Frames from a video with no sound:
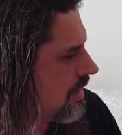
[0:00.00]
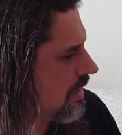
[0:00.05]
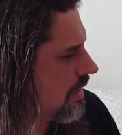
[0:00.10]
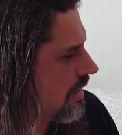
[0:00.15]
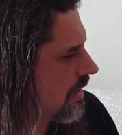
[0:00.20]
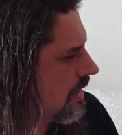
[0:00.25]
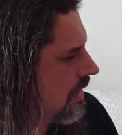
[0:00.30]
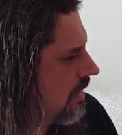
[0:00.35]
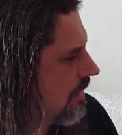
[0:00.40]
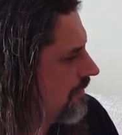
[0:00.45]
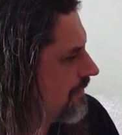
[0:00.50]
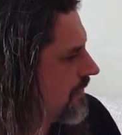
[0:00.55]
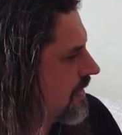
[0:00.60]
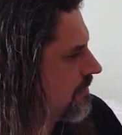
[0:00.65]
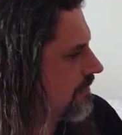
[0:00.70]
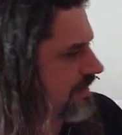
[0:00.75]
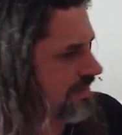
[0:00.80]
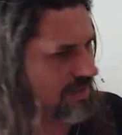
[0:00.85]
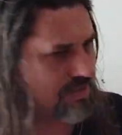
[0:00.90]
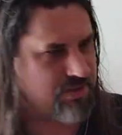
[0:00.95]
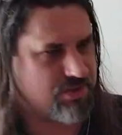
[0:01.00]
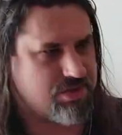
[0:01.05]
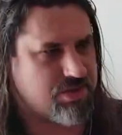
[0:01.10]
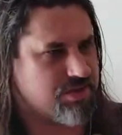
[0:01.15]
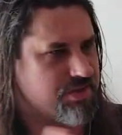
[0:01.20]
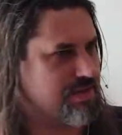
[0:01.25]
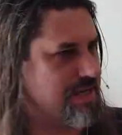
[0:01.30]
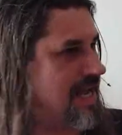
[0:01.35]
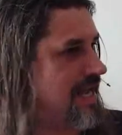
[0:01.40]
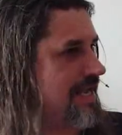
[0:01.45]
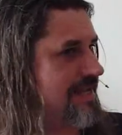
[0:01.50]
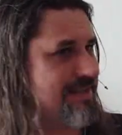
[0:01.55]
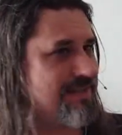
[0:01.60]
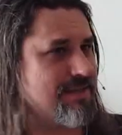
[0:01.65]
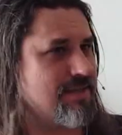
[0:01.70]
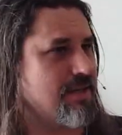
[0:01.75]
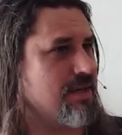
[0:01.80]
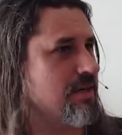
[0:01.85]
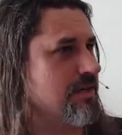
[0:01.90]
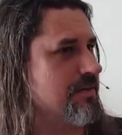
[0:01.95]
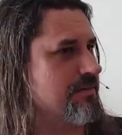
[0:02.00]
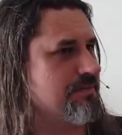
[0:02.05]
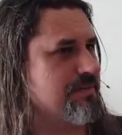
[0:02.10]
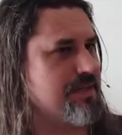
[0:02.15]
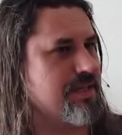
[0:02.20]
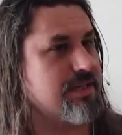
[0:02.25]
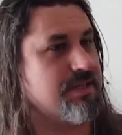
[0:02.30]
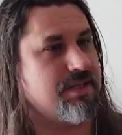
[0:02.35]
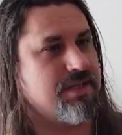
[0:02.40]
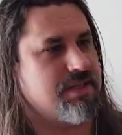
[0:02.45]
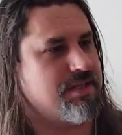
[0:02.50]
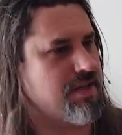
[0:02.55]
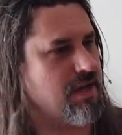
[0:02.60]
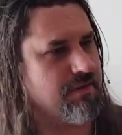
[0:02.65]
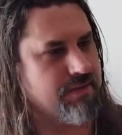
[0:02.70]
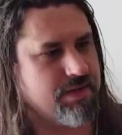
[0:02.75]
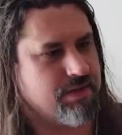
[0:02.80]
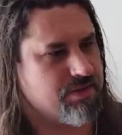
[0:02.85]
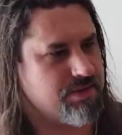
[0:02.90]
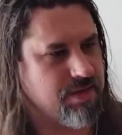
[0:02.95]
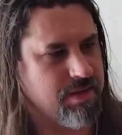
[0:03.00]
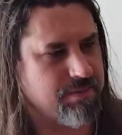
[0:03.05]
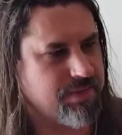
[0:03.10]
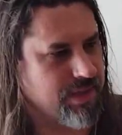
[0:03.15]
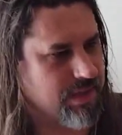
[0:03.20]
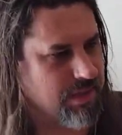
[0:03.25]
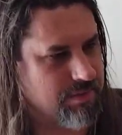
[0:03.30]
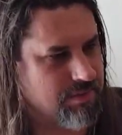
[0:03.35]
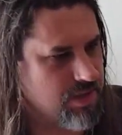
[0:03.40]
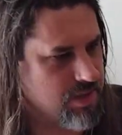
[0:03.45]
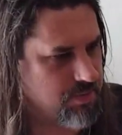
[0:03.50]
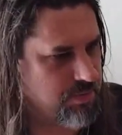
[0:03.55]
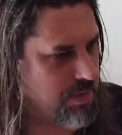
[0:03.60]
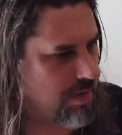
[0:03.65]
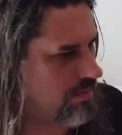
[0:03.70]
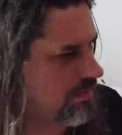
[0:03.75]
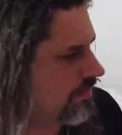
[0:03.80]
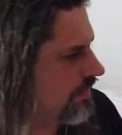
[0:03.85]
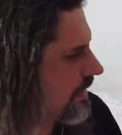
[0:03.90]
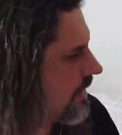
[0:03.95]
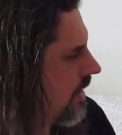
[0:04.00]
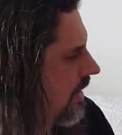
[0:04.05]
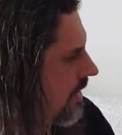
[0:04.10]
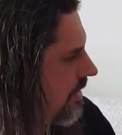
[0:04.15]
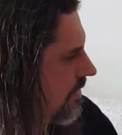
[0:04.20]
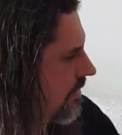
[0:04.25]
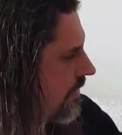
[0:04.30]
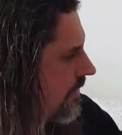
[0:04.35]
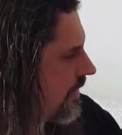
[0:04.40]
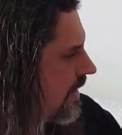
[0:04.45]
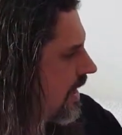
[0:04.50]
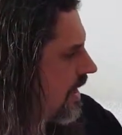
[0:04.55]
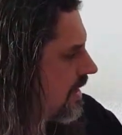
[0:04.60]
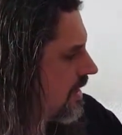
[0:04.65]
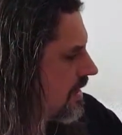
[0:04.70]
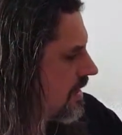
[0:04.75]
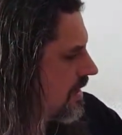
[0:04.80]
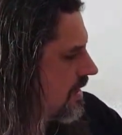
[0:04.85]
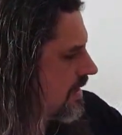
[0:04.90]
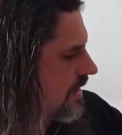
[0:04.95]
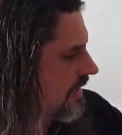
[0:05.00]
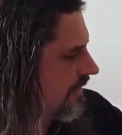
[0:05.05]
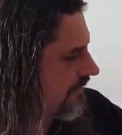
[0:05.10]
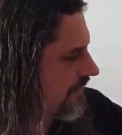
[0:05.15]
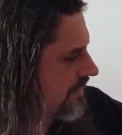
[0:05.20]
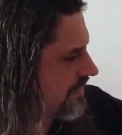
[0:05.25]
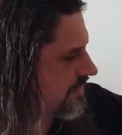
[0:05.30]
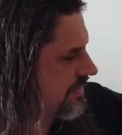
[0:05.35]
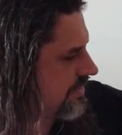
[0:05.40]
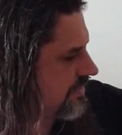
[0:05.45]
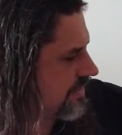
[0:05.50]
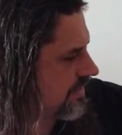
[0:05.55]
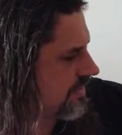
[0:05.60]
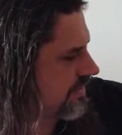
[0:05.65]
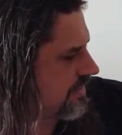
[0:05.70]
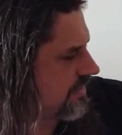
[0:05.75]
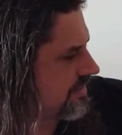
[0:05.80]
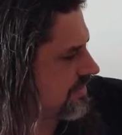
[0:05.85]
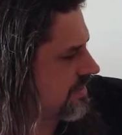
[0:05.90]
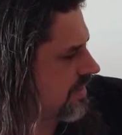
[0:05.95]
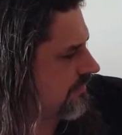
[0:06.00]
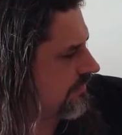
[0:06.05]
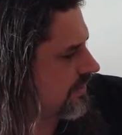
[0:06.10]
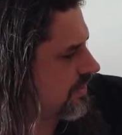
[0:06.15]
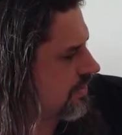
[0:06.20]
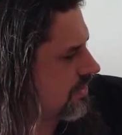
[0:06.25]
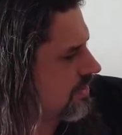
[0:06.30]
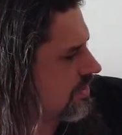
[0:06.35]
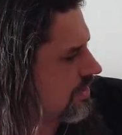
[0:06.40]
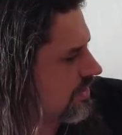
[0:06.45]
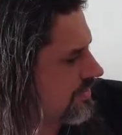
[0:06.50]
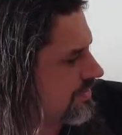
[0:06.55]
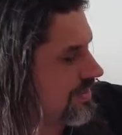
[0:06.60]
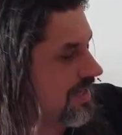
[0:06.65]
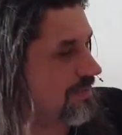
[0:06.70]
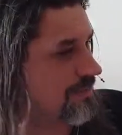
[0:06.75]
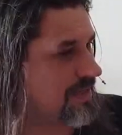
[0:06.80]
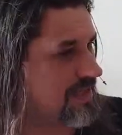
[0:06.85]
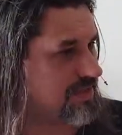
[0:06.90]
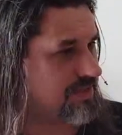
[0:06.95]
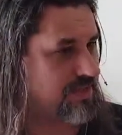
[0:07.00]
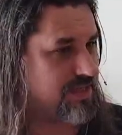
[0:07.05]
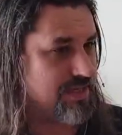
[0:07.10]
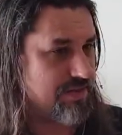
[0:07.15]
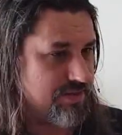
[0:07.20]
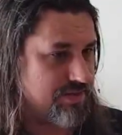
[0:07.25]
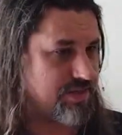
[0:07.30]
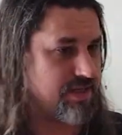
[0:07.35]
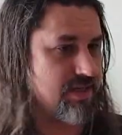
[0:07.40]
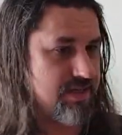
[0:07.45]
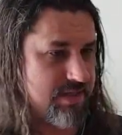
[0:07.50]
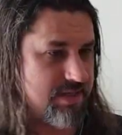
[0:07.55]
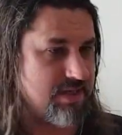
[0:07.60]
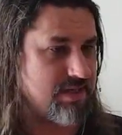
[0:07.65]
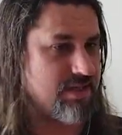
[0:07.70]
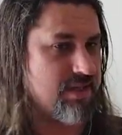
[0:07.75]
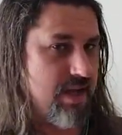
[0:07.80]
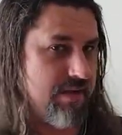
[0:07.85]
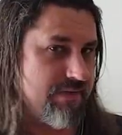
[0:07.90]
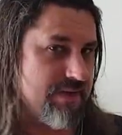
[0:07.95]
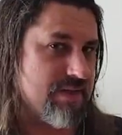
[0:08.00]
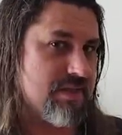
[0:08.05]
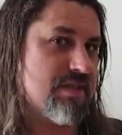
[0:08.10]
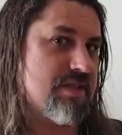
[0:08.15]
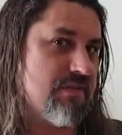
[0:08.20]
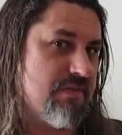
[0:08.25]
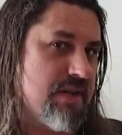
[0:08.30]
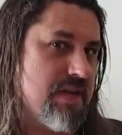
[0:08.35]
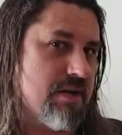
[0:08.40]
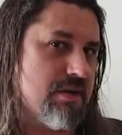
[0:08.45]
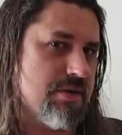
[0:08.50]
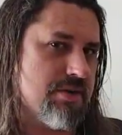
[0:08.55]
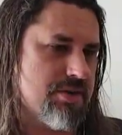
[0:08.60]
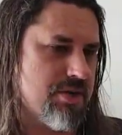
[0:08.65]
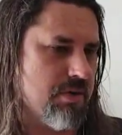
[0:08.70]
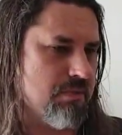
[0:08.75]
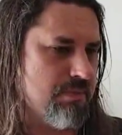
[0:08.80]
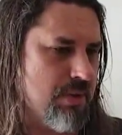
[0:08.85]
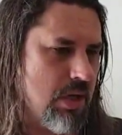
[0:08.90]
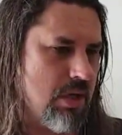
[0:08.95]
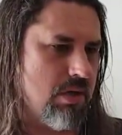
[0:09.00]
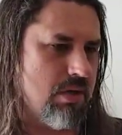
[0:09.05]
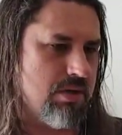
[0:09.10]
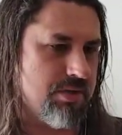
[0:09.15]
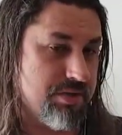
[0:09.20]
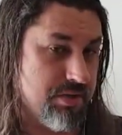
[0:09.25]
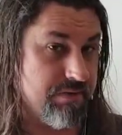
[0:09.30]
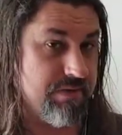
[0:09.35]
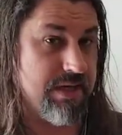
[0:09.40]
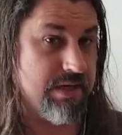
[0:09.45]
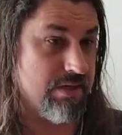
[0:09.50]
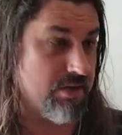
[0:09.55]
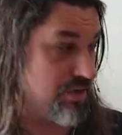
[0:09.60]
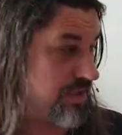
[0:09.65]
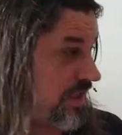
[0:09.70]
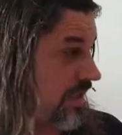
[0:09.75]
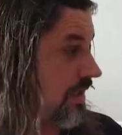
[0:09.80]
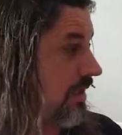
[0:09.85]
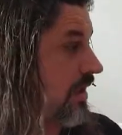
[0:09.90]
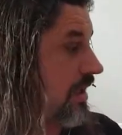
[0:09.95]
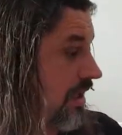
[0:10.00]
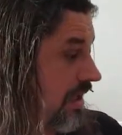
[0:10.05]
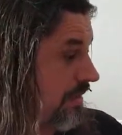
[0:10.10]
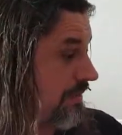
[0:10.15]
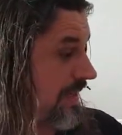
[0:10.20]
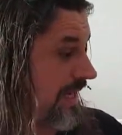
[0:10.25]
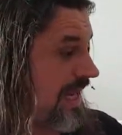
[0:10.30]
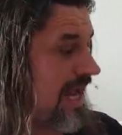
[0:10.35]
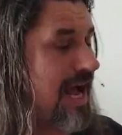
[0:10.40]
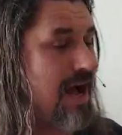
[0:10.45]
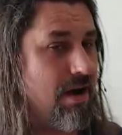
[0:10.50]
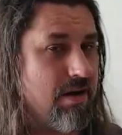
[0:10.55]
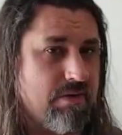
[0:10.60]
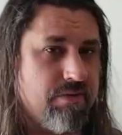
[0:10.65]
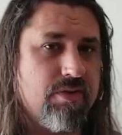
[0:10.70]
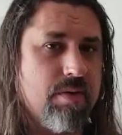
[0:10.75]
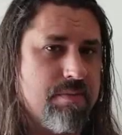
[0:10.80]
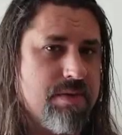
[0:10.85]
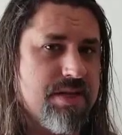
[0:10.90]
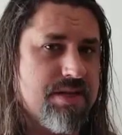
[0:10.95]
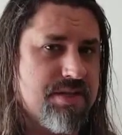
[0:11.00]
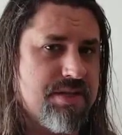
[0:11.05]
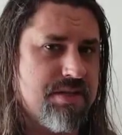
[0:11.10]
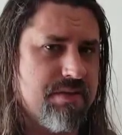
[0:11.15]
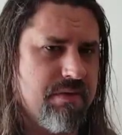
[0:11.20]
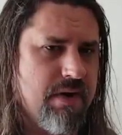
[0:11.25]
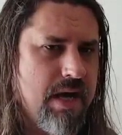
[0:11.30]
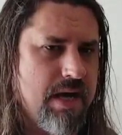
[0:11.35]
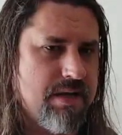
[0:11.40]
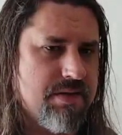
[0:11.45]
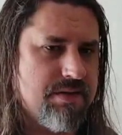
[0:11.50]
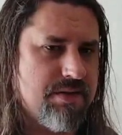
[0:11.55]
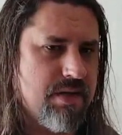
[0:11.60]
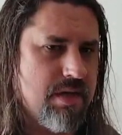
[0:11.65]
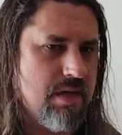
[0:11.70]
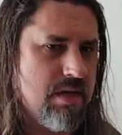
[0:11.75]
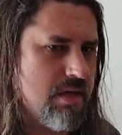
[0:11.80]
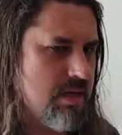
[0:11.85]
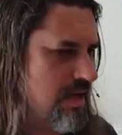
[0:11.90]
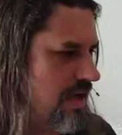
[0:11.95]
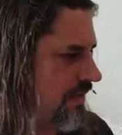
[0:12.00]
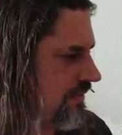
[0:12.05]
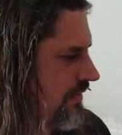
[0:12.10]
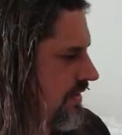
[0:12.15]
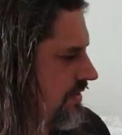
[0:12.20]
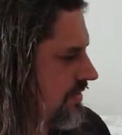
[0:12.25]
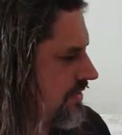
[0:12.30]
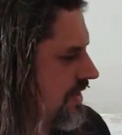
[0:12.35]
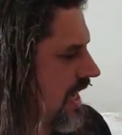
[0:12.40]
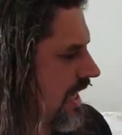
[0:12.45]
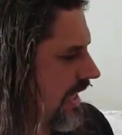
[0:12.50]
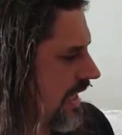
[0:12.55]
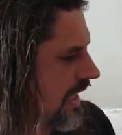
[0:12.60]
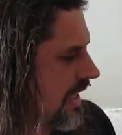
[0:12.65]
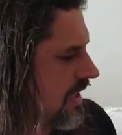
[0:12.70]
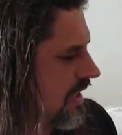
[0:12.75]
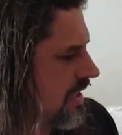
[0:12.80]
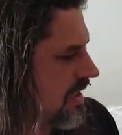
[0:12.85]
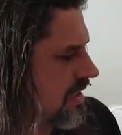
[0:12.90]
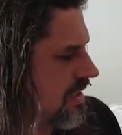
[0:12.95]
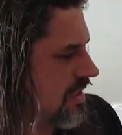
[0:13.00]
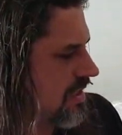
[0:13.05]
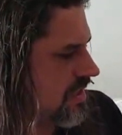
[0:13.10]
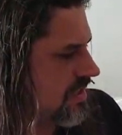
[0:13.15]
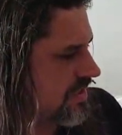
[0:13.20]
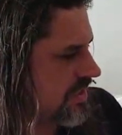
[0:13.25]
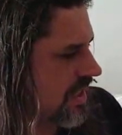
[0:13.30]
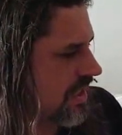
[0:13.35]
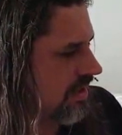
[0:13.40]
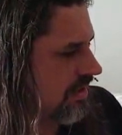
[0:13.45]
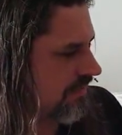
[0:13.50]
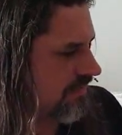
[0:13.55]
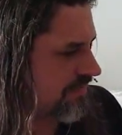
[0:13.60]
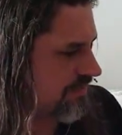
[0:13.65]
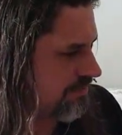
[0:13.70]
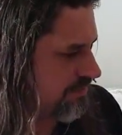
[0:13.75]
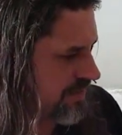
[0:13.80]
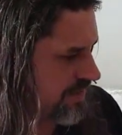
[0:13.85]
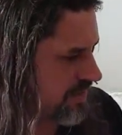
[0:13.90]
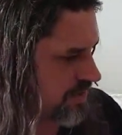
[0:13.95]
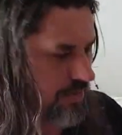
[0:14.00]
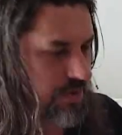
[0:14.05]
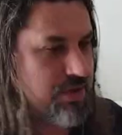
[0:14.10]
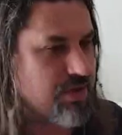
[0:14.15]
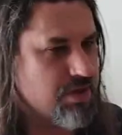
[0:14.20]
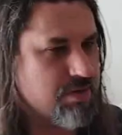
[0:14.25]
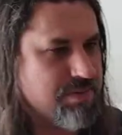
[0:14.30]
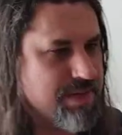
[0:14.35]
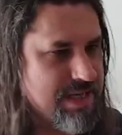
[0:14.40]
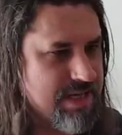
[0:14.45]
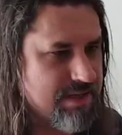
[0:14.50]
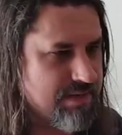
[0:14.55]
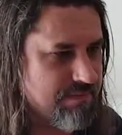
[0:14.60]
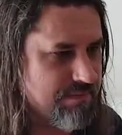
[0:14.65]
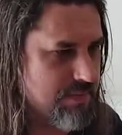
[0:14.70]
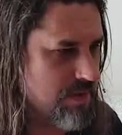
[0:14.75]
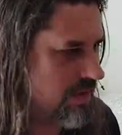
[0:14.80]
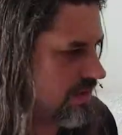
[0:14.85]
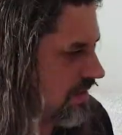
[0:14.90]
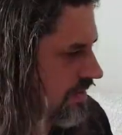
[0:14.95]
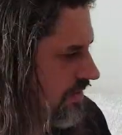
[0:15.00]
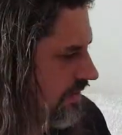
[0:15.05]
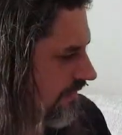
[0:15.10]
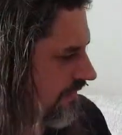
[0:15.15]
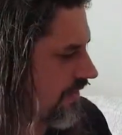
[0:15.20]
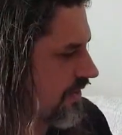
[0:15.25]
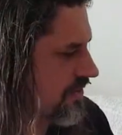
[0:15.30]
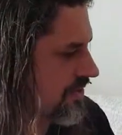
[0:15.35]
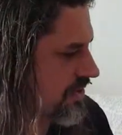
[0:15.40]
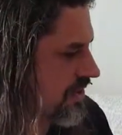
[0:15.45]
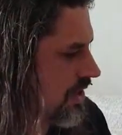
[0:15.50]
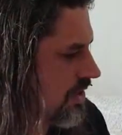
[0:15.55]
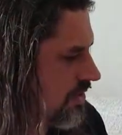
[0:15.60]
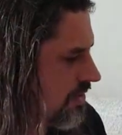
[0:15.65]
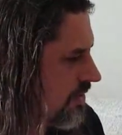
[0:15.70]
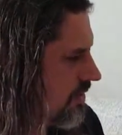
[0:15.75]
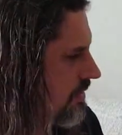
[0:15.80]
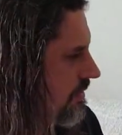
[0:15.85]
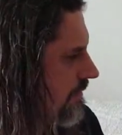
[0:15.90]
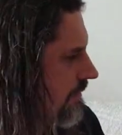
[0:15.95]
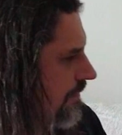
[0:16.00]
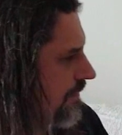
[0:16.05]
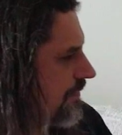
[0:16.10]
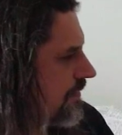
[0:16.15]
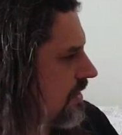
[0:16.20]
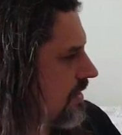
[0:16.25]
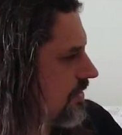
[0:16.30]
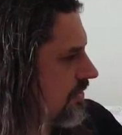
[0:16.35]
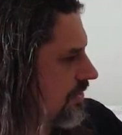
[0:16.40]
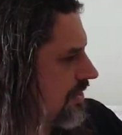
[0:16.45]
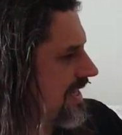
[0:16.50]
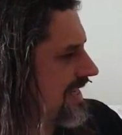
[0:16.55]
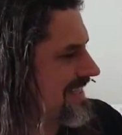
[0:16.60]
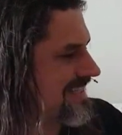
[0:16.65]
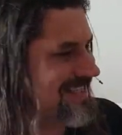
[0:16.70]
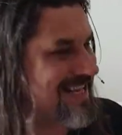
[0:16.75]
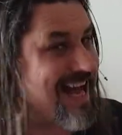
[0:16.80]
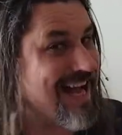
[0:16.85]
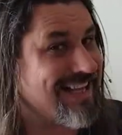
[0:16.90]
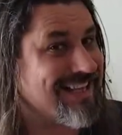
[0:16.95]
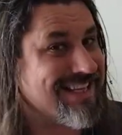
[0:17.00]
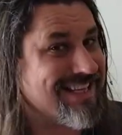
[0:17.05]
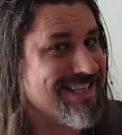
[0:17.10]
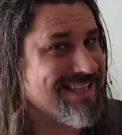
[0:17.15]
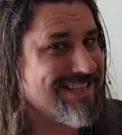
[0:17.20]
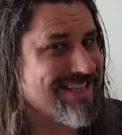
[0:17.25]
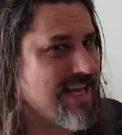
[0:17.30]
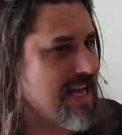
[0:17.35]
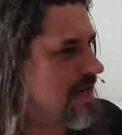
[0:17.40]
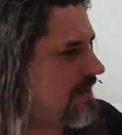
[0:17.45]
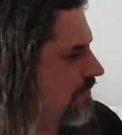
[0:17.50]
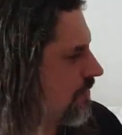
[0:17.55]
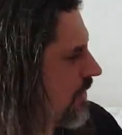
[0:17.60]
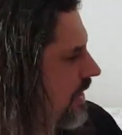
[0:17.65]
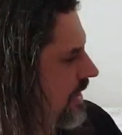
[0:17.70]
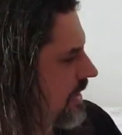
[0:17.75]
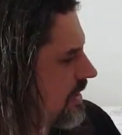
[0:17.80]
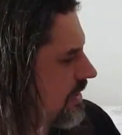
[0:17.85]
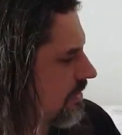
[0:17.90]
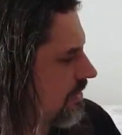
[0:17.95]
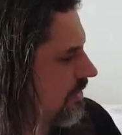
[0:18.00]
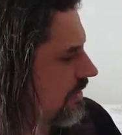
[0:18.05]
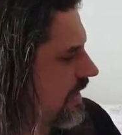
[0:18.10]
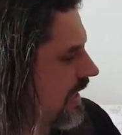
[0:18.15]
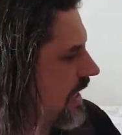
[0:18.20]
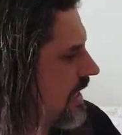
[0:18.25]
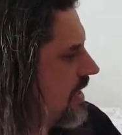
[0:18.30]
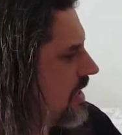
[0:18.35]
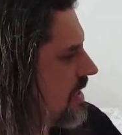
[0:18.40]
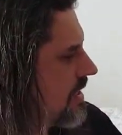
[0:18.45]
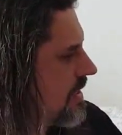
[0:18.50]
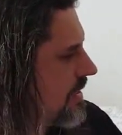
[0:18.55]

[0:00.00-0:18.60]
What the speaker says: But let's just say it's, 67 or something. It's probably higher than that. If this is 67 hertz, that means that 67 spheres or balls of energy are coming out from this device every second. Now, if this one could be at the first tone, they're not exactly the same right here, okay?